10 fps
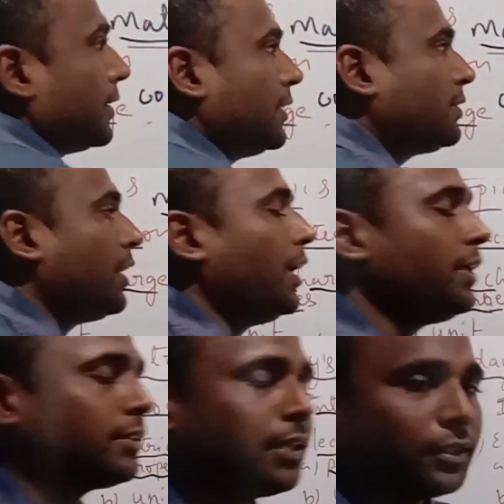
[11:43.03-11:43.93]
this law
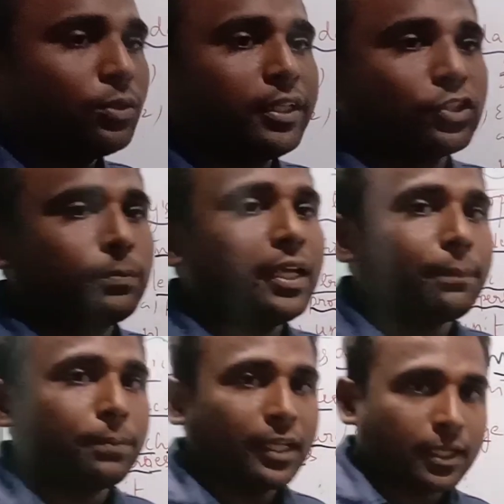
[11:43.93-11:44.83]
is not going to be
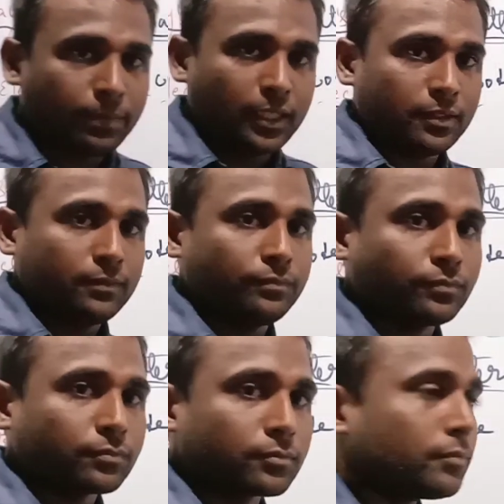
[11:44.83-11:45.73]
applicable.
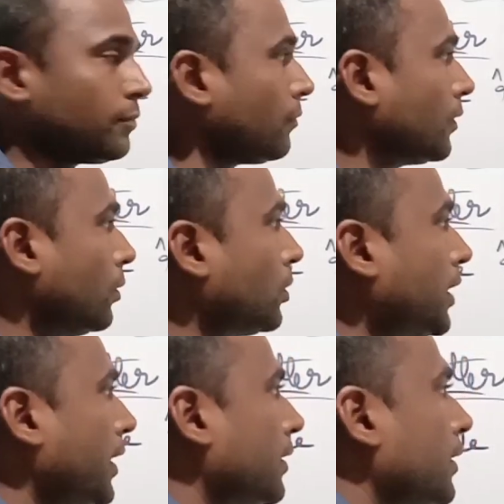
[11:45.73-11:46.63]

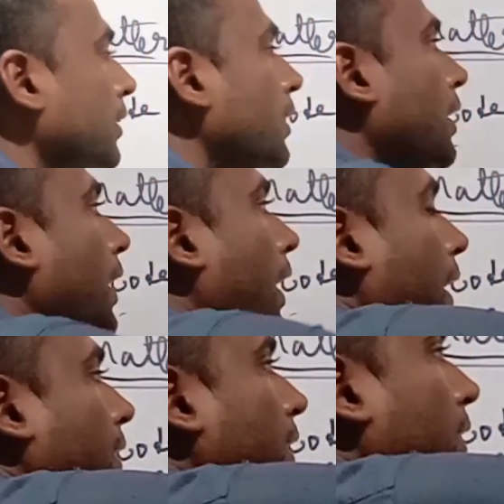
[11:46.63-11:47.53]
Okay,
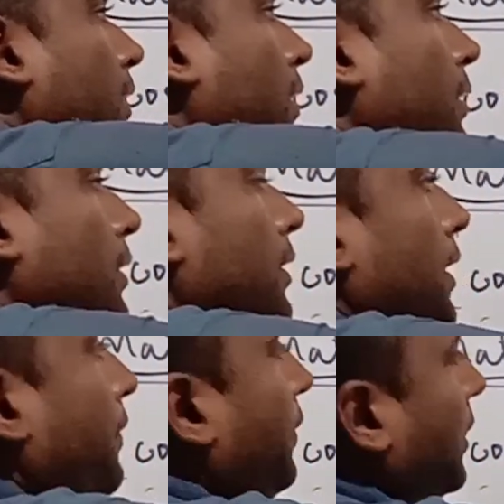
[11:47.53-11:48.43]
and here
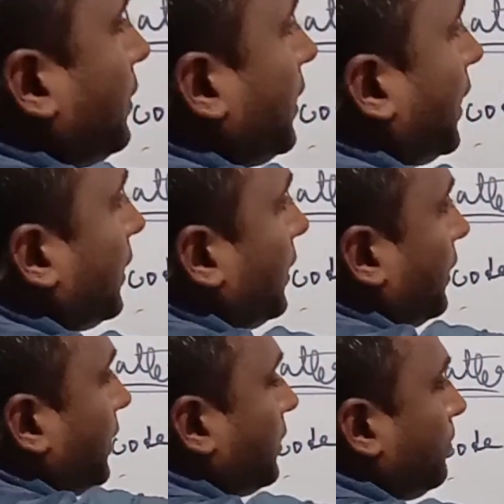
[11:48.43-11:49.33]
if it is greater
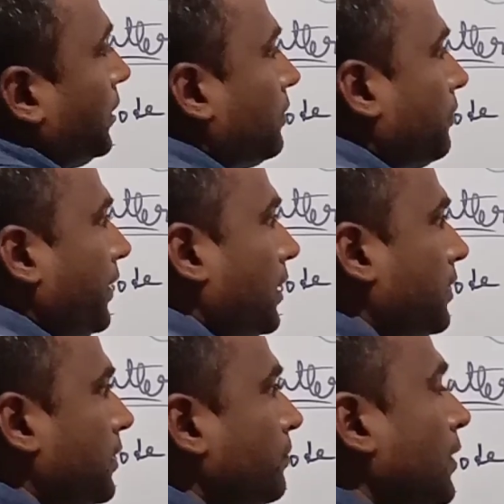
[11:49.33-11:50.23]
than this means
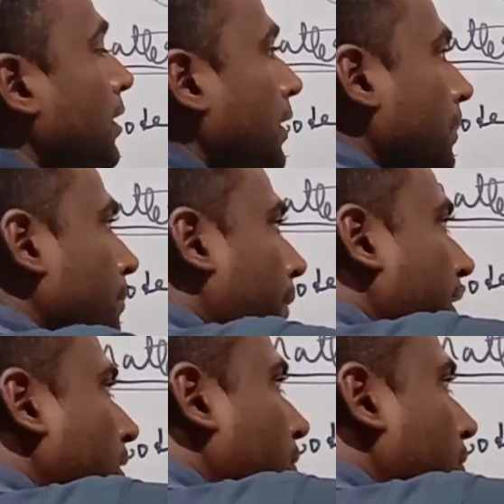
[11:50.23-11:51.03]
fails. Minus